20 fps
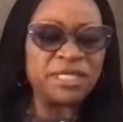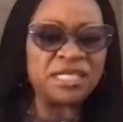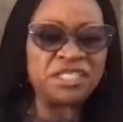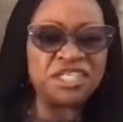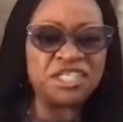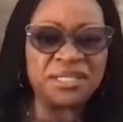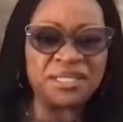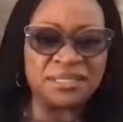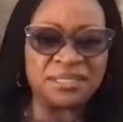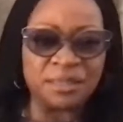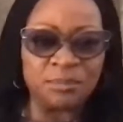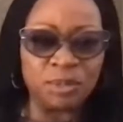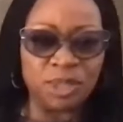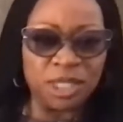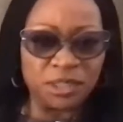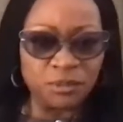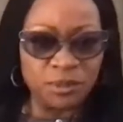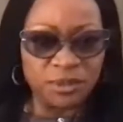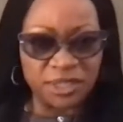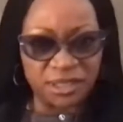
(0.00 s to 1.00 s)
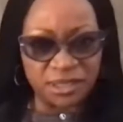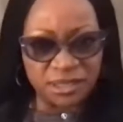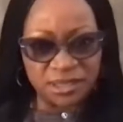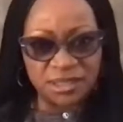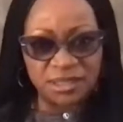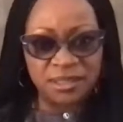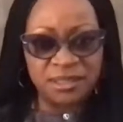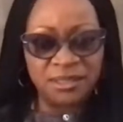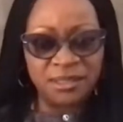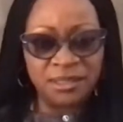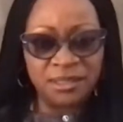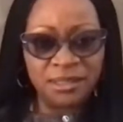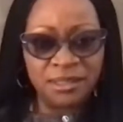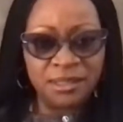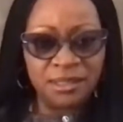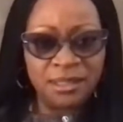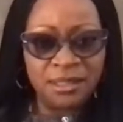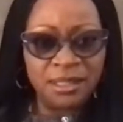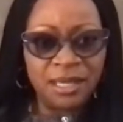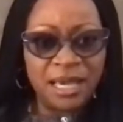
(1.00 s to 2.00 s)
that share the same blood with us.
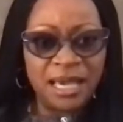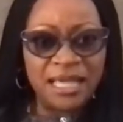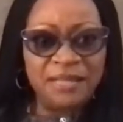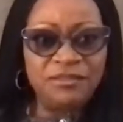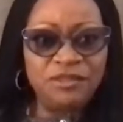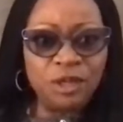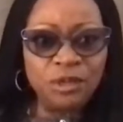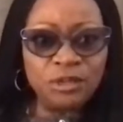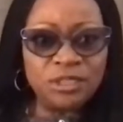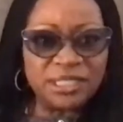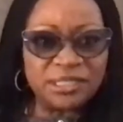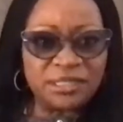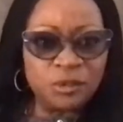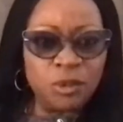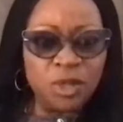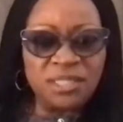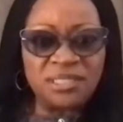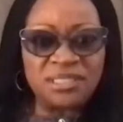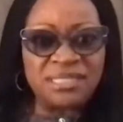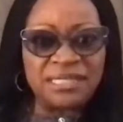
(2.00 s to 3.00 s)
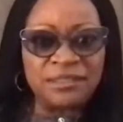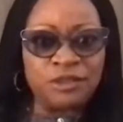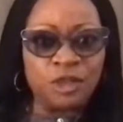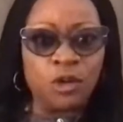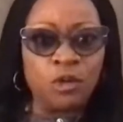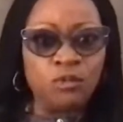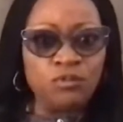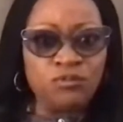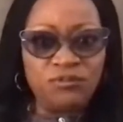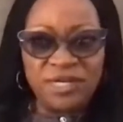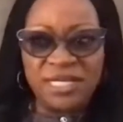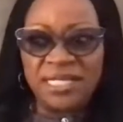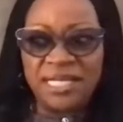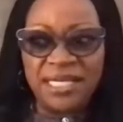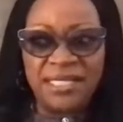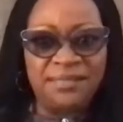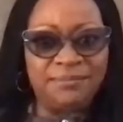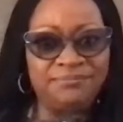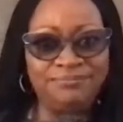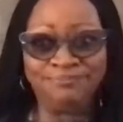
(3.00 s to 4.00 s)
And those are the ones that don't
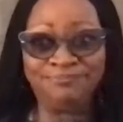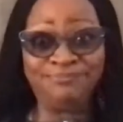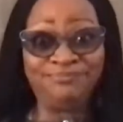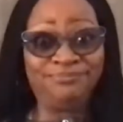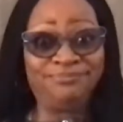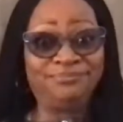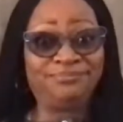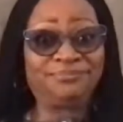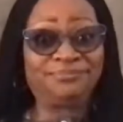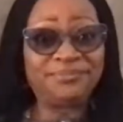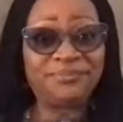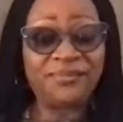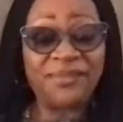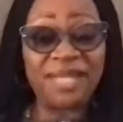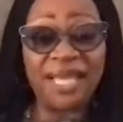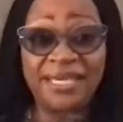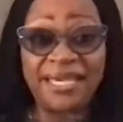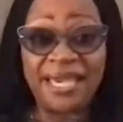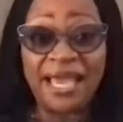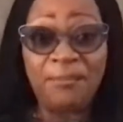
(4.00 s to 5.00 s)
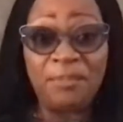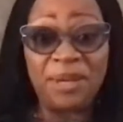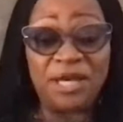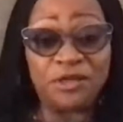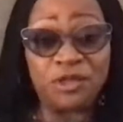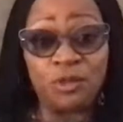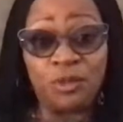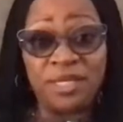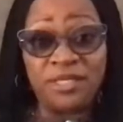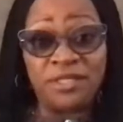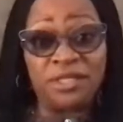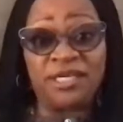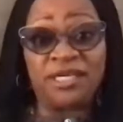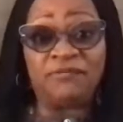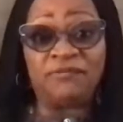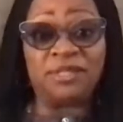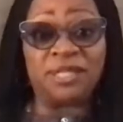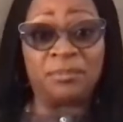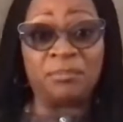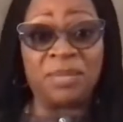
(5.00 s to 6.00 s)
really, they care about you when you're
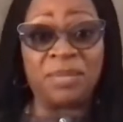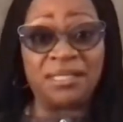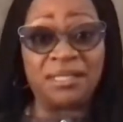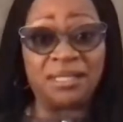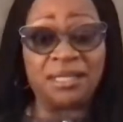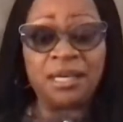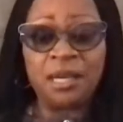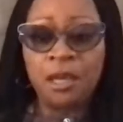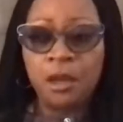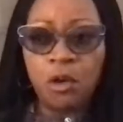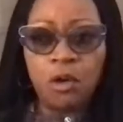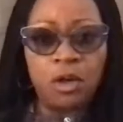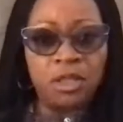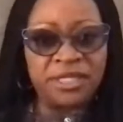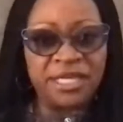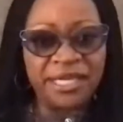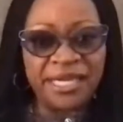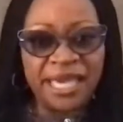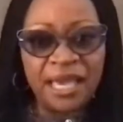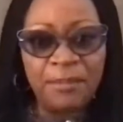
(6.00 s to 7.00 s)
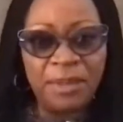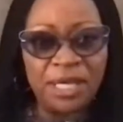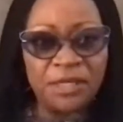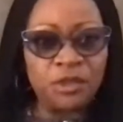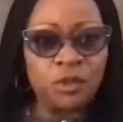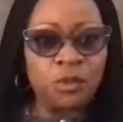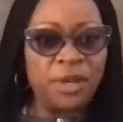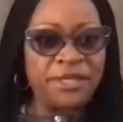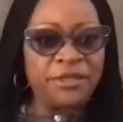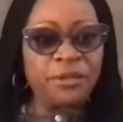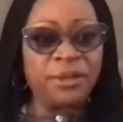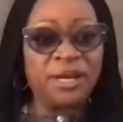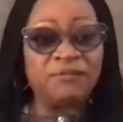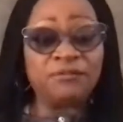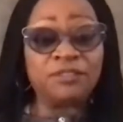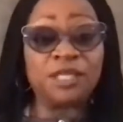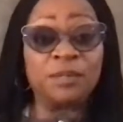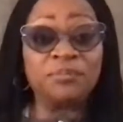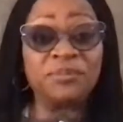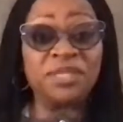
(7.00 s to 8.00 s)
giving them money, or they care about you when you
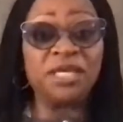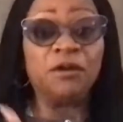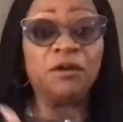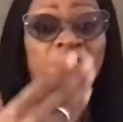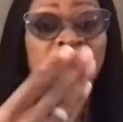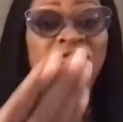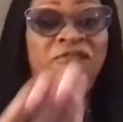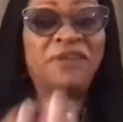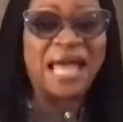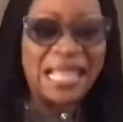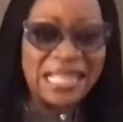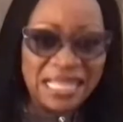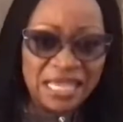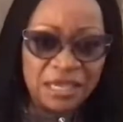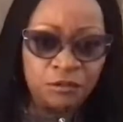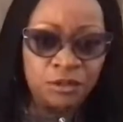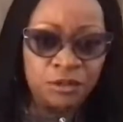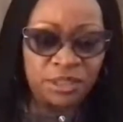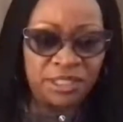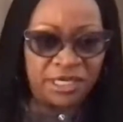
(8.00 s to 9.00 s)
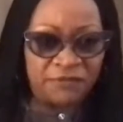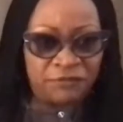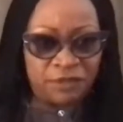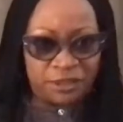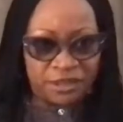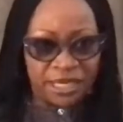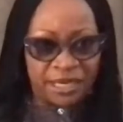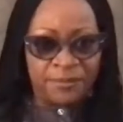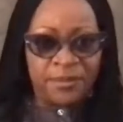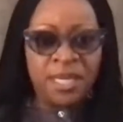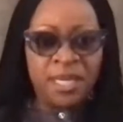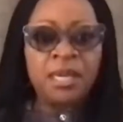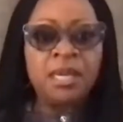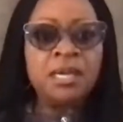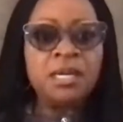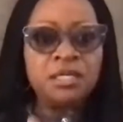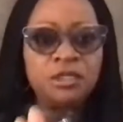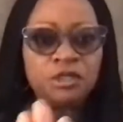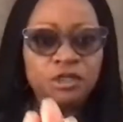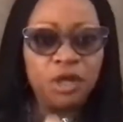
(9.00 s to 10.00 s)
have something of value to give to them.
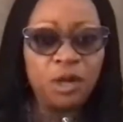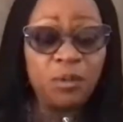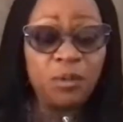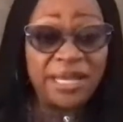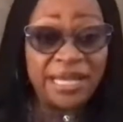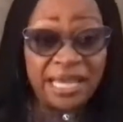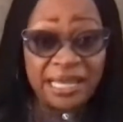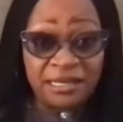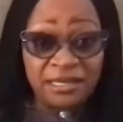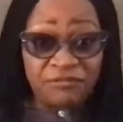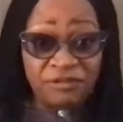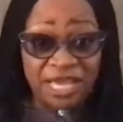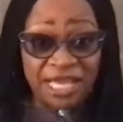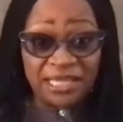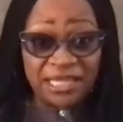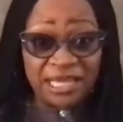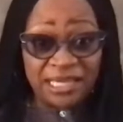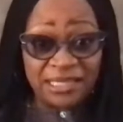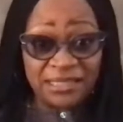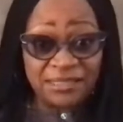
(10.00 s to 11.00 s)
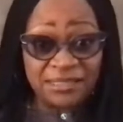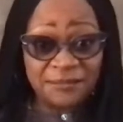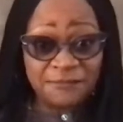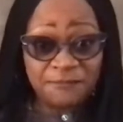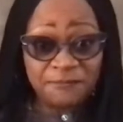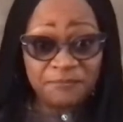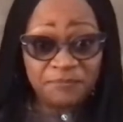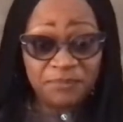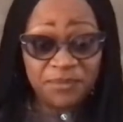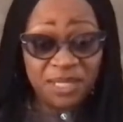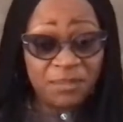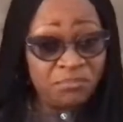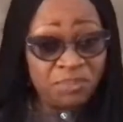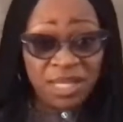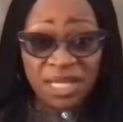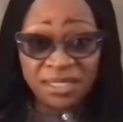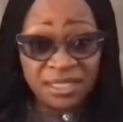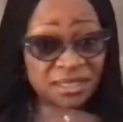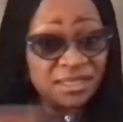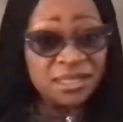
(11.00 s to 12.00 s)
You know, when I realize
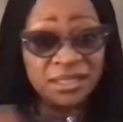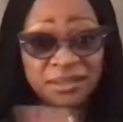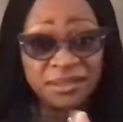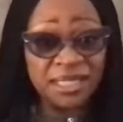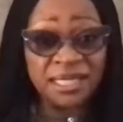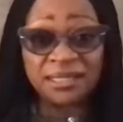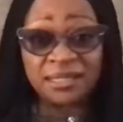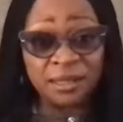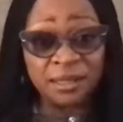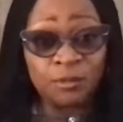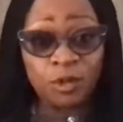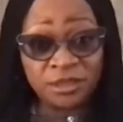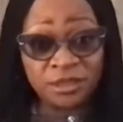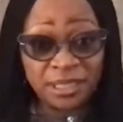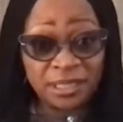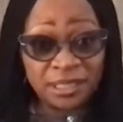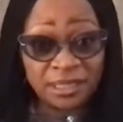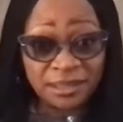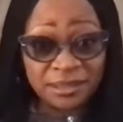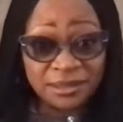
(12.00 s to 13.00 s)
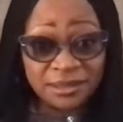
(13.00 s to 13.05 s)
blood is not thicker than water.